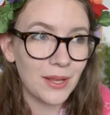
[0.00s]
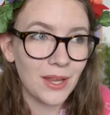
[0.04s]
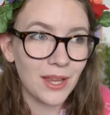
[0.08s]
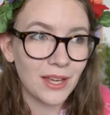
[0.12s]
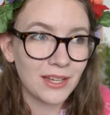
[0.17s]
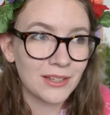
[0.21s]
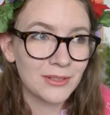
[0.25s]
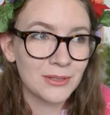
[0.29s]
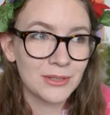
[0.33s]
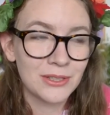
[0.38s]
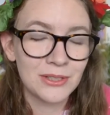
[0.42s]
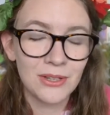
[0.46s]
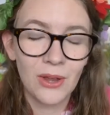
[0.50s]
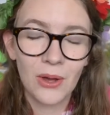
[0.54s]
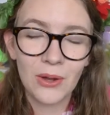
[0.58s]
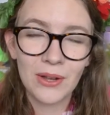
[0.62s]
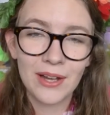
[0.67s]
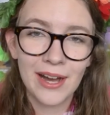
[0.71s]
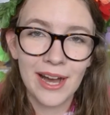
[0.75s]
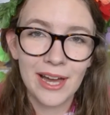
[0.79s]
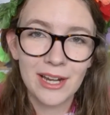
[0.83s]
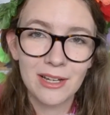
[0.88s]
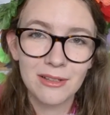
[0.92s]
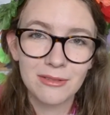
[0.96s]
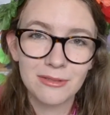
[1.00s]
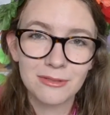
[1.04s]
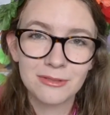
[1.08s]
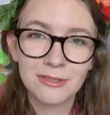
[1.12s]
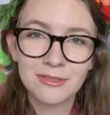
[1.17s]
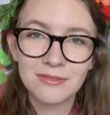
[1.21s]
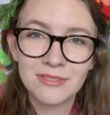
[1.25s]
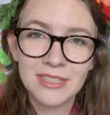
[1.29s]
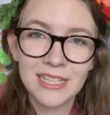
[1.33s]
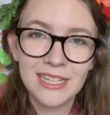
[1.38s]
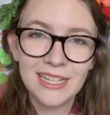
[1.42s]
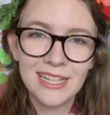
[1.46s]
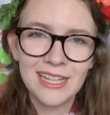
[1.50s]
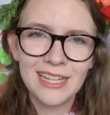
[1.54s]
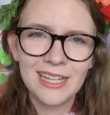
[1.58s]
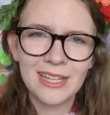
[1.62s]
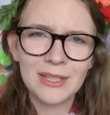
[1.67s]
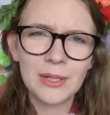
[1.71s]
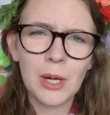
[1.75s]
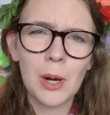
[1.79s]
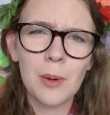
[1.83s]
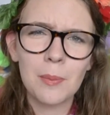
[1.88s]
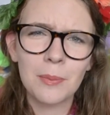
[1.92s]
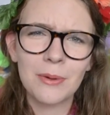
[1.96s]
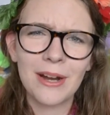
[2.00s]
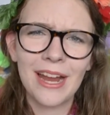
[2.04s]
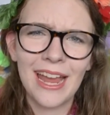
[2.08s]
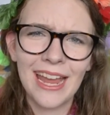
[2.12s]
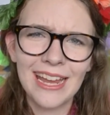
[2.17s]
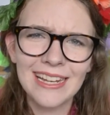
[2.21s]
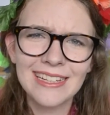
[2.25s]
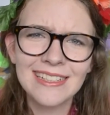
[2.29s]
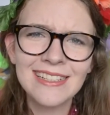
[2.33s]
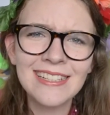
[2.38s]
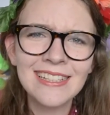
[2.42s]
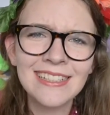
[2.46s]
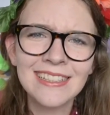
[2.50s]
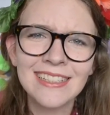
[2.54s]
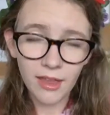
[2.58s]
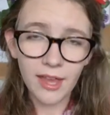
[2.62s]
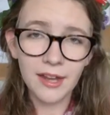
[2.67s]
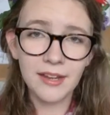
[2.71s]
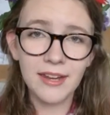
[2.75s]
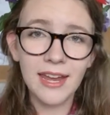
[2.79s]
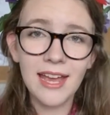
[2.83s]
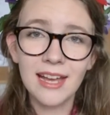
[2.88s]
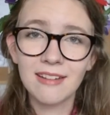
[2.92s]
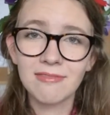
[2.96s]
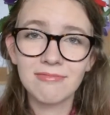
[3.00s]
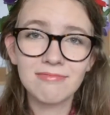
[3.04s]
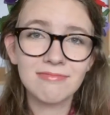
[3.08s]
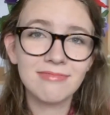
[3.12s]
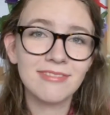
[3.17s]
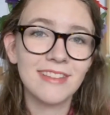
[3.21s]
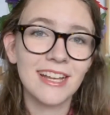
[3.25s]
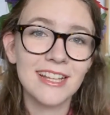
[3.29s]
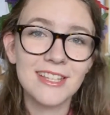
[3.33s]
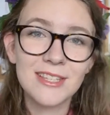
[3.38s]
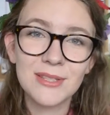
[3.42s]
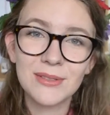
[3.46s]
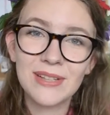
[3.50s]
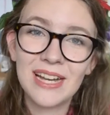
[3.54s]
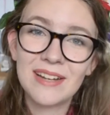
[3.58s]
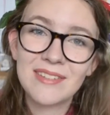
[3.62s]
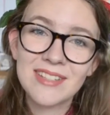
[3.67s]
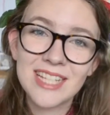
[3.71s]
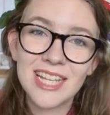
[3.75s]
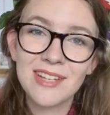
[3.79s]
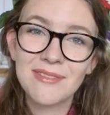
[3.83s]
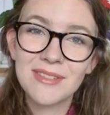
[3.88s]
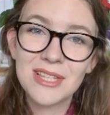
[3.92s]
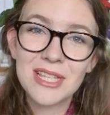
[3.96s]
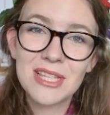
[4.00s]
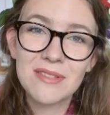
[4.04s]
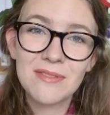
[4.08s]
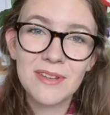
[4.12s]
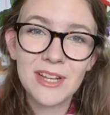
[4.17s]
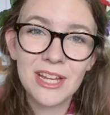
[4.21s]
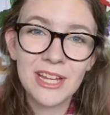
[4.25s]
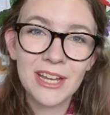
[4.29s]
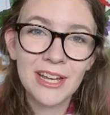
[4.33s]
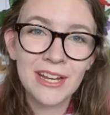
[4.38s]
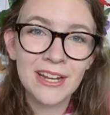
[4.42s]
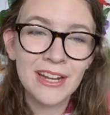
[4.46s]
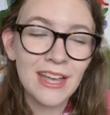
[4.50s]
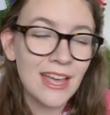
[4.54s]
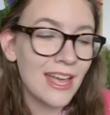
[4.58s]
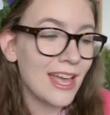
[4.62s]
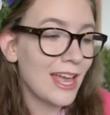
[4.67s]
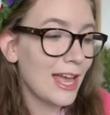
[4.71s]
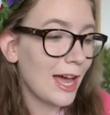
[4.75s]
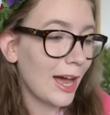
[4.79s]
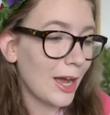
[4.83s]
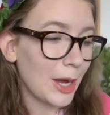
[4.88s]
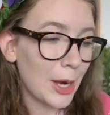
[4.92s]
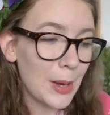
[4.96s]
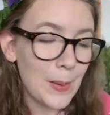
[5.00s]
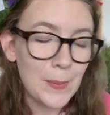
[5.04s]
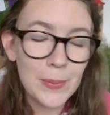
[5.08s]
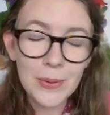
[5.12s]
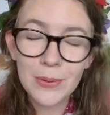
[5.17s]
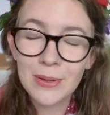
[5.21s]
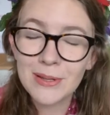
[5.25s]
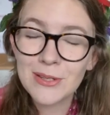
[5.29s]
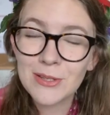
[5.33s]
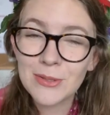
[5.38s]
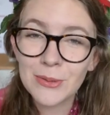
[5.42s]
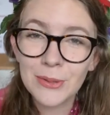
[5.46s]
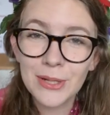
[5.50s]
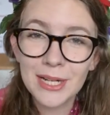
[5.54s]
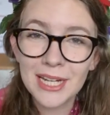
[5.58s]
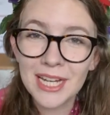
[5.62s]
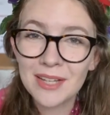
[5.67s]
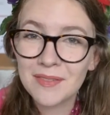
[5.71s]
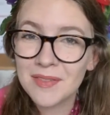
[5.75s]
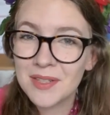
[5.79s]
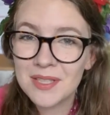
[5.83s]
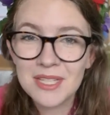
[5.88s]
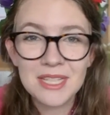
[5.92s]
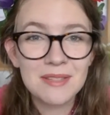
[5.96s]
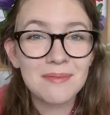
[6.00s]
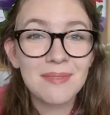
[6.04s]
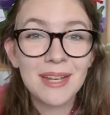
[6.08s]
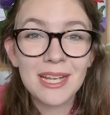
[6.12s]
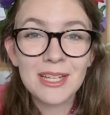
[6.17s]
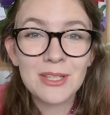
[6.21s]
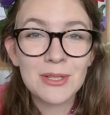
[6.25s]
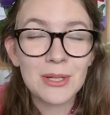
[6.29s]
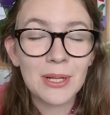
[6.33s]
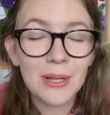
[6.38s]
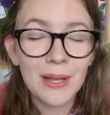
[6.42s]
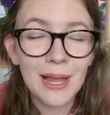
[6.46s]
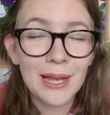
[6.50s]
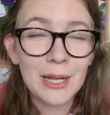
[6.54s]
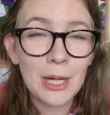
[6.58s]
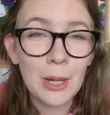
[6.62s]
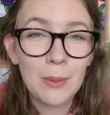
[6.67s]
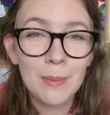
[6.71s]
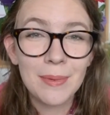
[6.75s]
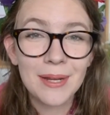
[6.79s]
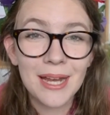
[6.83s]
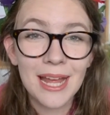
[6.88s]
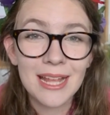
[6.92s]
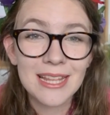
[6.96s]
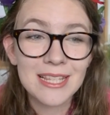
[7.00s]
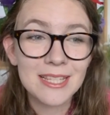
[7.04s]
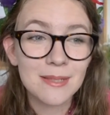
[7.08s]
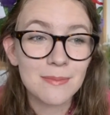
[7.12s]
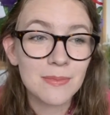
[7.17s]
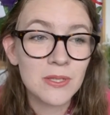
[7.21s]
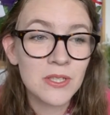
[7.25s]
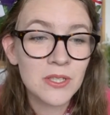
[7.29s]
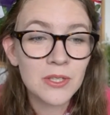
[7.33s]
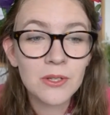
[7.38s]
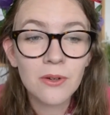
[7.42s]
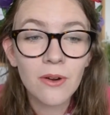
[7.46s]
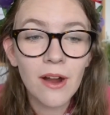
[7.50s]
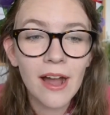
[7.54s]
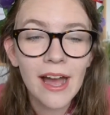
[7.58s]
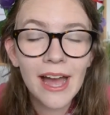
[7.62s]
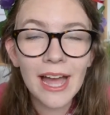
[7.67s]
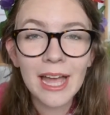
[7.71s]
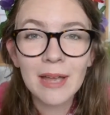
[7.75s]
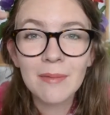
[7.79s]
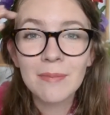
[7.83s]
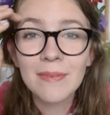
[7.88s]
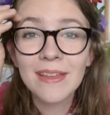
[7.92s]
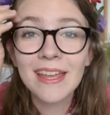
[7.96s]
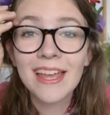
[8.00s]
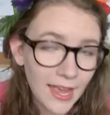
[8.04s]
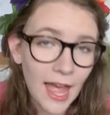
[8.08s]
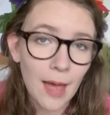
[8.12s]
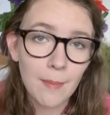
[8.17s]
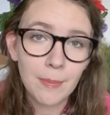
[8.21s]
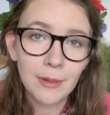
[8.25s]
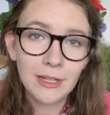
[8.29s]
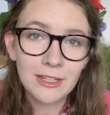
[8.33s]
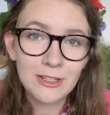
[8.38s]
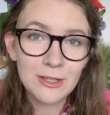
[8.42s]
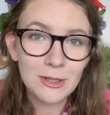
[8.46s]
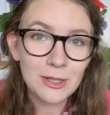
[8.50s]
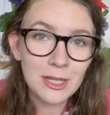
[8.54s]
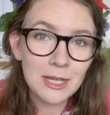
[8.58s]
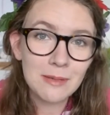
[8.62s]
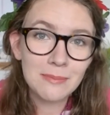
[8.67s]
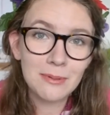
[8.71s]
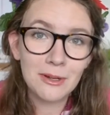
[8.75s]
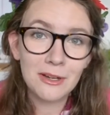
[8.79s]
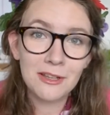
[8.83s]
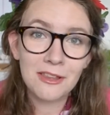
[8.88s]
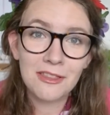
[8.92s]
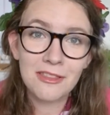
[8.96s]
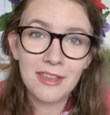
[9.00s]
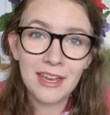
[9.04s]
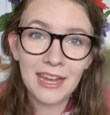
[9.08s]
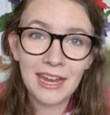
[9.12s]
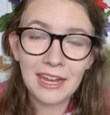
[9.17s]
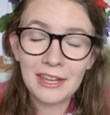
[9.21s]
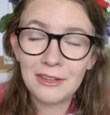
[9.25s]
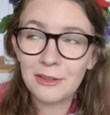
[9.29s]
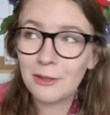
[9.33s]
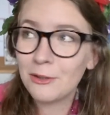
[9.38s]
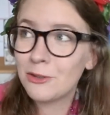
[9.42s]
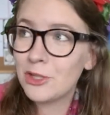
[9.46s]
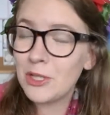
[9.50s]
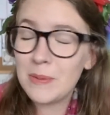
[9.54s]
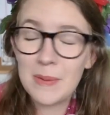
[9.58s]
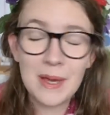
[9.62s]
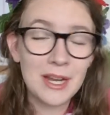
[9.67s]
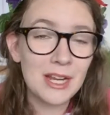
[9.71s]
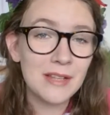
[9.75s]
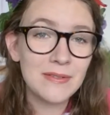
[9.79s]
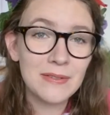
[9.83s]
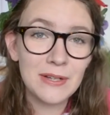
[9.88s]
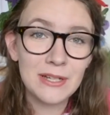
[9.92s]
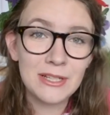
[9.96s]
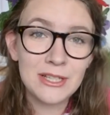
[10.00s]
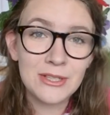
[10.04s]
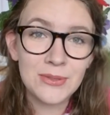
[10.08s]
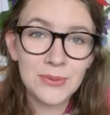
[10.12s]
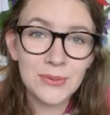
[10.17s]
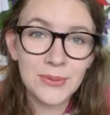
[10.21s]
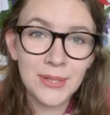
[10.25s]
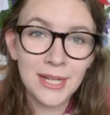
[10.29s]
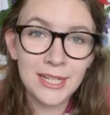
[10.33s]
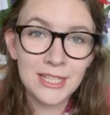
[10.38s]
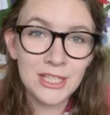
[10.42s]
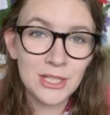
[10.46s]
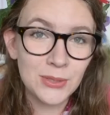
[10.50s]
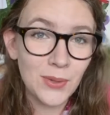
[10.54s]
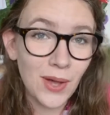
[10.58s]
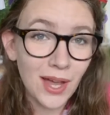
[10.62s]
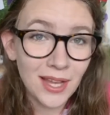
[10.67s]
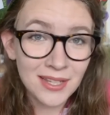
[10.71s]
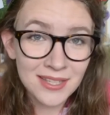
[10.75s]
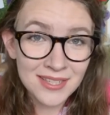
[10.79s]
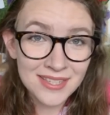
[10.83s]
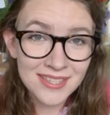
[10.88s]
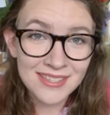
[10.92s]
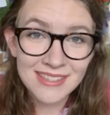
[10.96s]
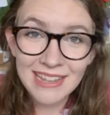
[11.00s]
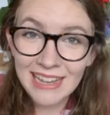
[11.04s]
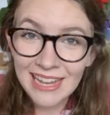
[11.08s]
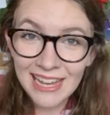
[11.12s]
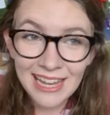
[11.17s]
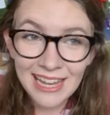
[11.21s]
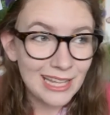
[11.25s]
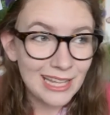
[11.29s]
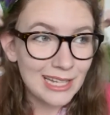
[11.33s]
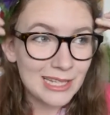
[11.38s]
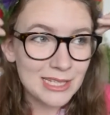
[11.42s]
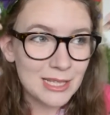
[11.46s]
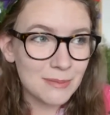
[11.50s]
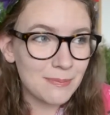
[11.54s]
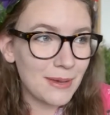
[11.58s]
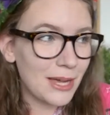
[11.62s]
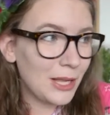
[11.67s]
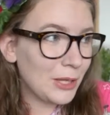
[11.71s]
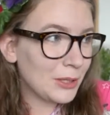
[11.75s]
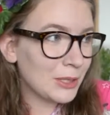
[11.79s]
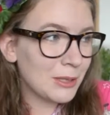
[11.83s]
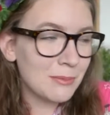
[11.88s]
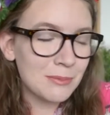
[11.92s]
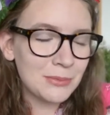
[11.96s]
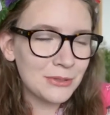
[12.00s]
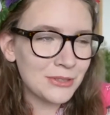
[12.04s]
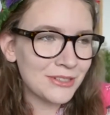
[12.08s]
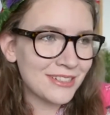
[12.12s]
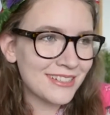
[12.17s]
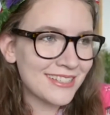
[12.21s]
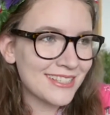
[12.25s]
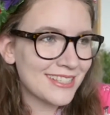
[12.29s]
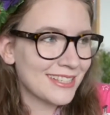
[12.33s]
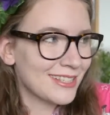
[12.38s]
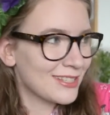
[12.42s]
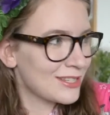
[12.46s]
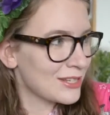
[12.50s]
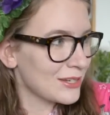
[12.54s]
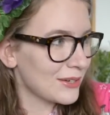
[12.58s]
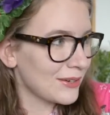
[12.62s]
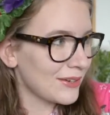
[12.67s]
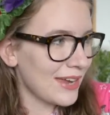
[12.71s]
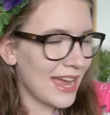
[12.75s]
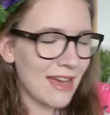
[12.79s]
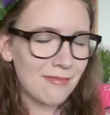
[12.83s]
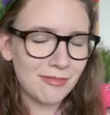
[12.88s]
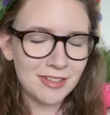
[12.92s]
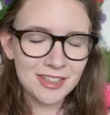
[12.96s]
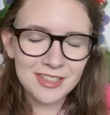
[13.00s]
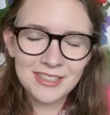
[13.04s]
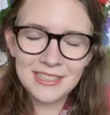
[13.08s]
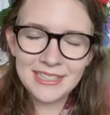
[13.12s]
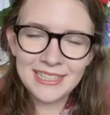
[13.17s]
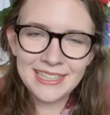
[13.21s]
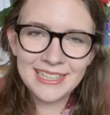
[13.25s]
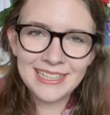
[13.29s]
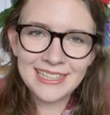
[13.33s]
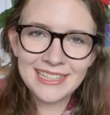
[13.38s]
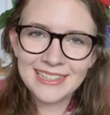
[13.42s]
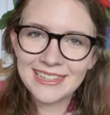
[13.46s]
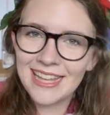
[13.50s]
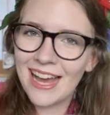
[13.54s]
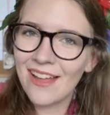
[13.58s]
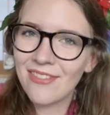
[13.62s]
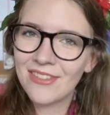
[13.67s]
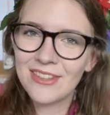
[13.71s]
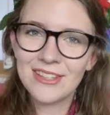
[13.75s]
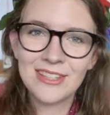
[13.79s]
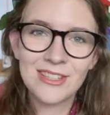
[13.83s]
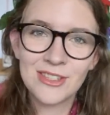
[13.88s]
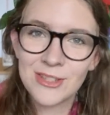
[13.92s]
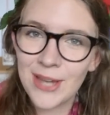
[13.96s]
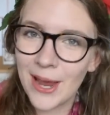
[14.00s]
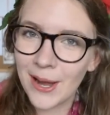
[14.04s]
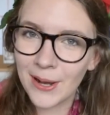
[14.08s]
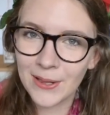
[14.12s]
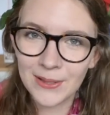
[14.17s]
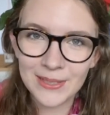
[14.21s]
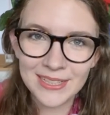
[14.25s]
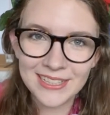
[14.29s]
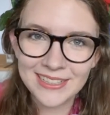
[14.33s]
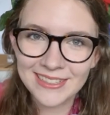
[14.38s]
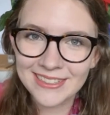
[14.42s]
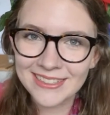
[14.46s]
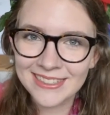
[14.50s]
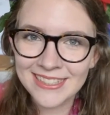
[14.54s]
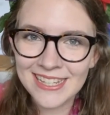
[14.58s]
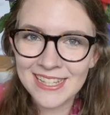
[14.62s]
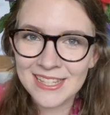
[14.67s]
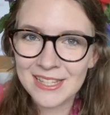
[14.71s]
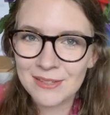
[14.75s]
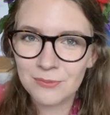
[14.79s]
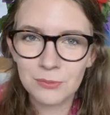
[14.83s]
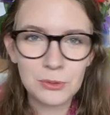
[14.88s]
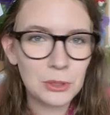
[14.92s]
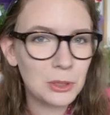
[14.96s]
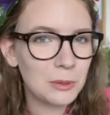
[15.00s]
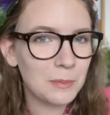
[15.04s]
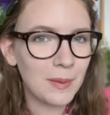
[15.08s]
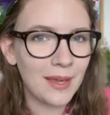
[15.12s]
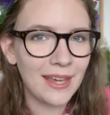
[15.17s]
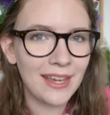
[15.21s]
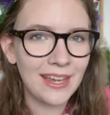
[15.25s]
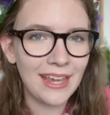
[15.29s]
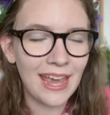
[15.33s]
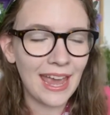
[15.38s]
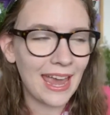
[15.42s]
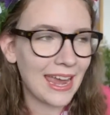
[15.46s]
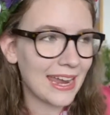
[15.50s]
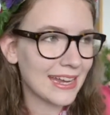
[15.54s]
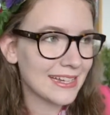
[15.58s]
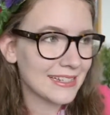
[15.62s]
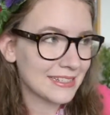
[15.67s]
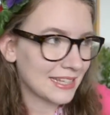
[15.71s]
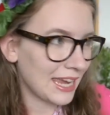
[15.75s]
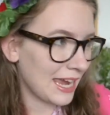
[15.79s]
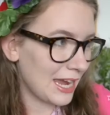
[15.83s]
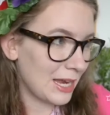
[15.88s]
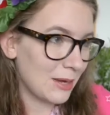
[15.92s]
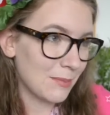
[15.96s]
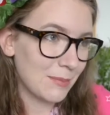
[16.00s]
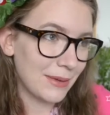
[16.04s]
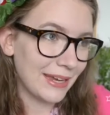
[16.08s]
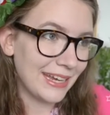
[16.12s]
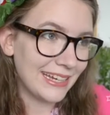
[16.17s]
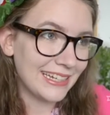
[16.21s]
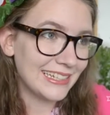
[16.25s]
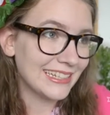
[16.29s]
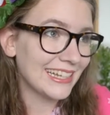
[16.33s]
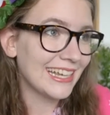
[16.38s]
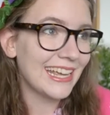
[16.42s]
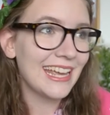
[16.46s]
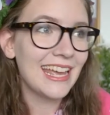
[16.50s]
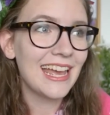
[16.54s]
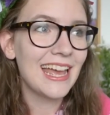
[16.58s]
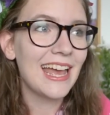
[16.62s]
Bella could not kind of comprehend. And yeah, that's all I have to say for this video. I hope you enjoyed it. If you did, make sure to like, comment, and subscribe. Happy 2 year birthday, YouTube anniversary to us, to Bella and Books, to everything that this channel is, will be, and can be.